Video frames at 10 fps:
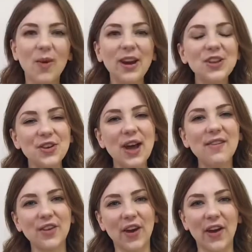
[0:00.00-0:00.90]
don't you have a
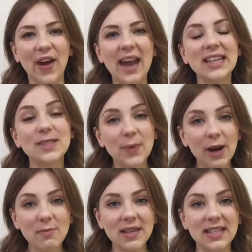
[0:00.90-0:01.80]
go at
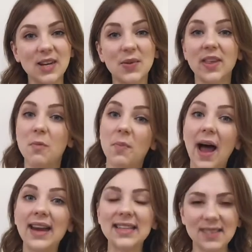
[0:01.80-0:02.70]
experimenting with
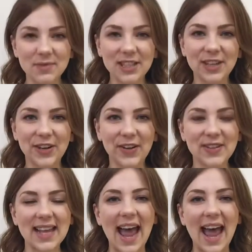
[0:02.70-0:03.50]
combining some materials at